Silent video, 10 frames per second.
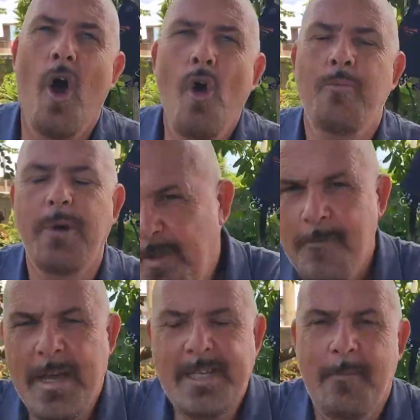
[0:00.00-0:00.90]
hope you
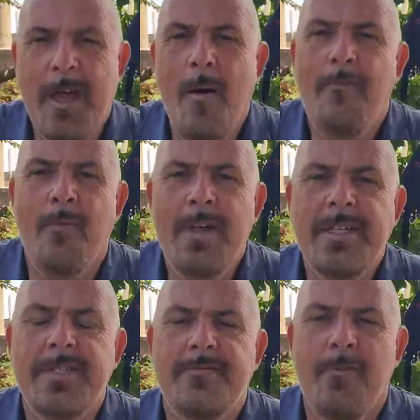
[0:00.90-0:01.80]
pick something up from
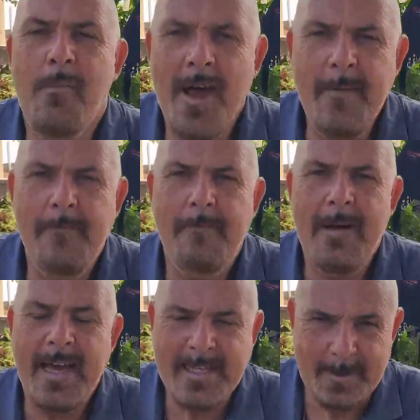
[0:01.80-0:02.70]
this, from my
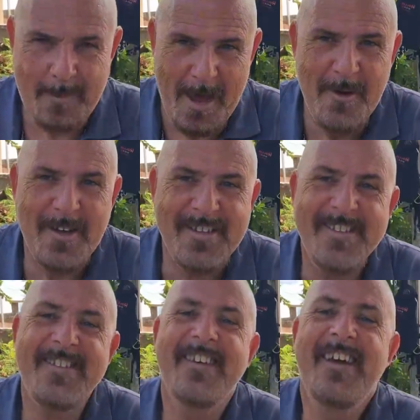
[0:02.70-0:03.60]

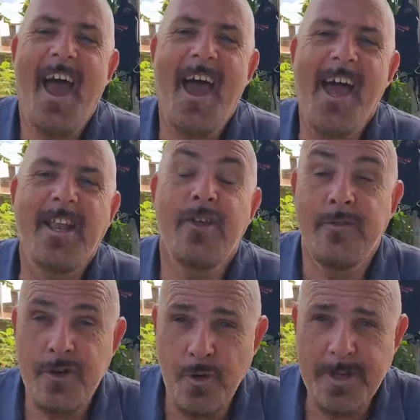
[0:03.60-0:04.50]
experience, and you've
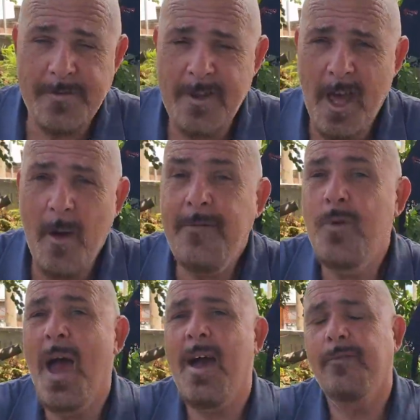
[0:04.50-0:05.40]
enjoyed this video. If
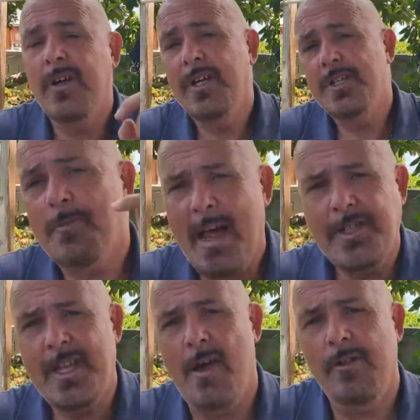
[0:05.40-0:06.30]
you have,
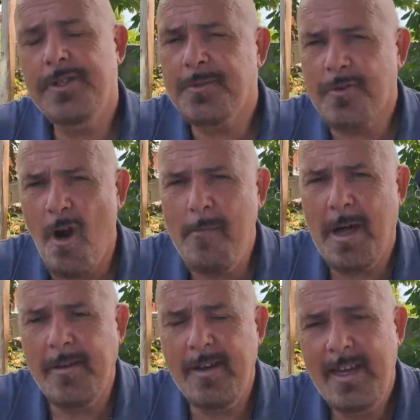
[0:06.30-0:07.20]
splash down on the subscribe
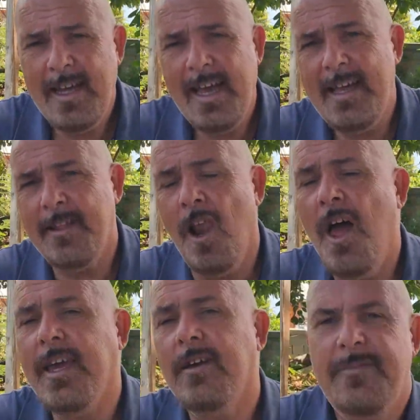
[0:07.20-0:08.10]
button, hit the
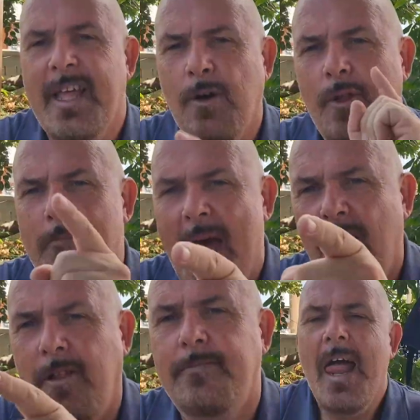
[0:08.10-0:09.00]
like, dingle the
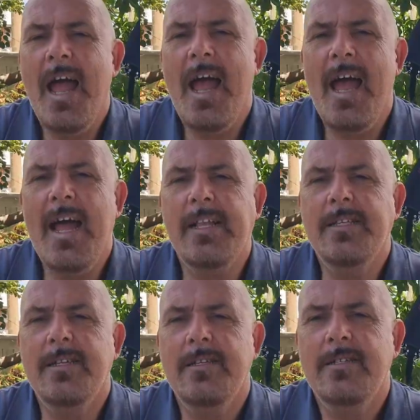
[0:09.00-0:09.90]
bell, and
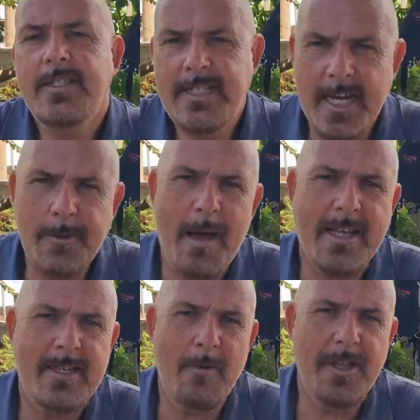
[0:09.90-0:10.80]
check us back
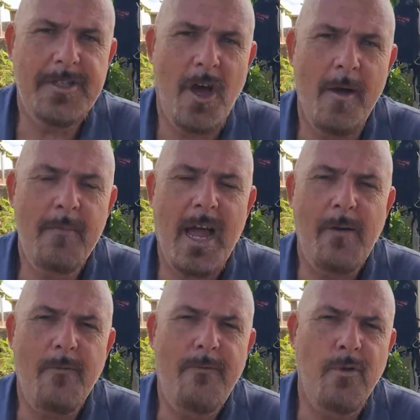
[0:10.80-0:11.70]
some other time
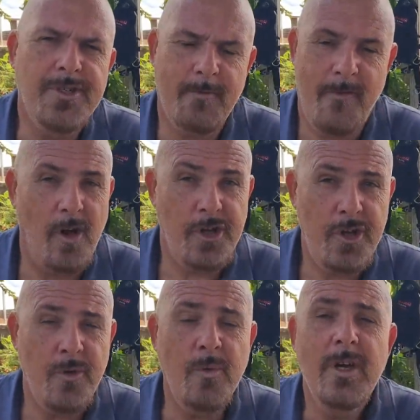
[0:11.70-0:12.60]
for some of our
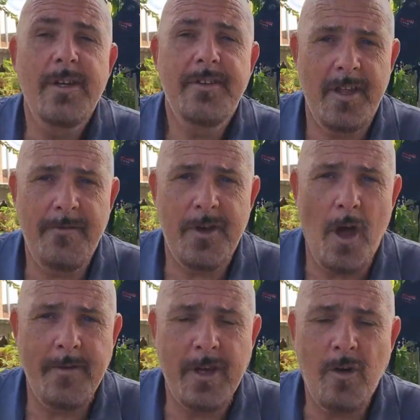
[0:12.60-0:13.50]
new deep
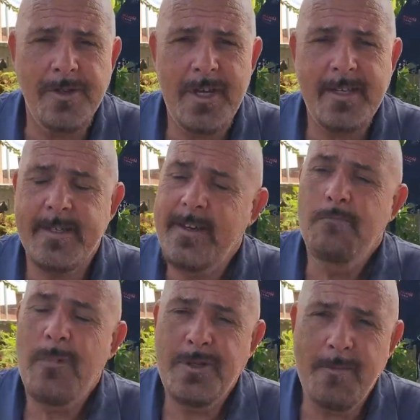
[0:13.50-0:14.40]
diving content.
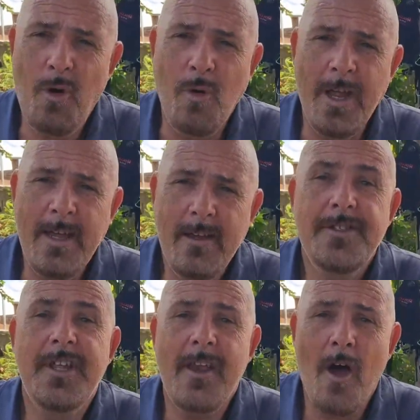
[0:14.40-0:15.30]
Most importantly,
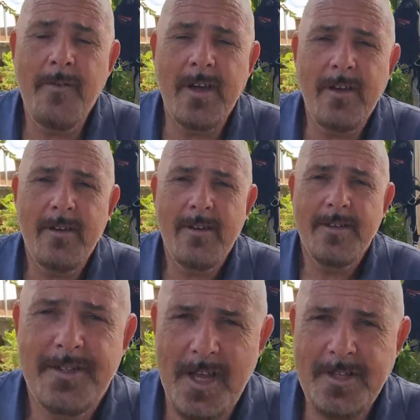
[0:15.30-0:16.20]
stay diving,
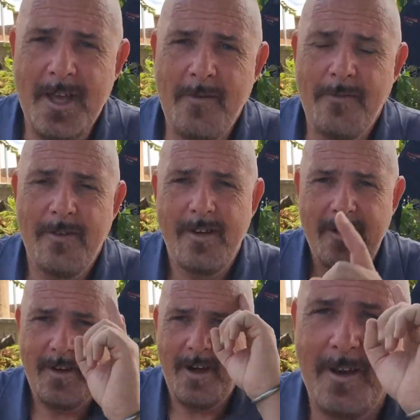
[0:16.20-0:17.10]
stay safe,
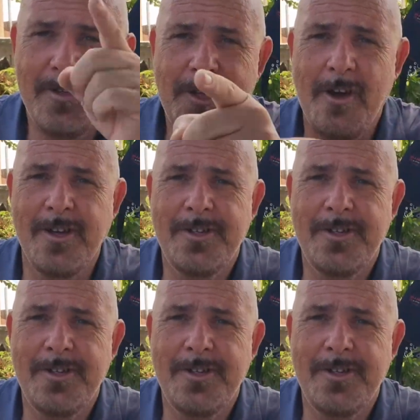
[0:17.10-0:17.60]
and I'll see you guys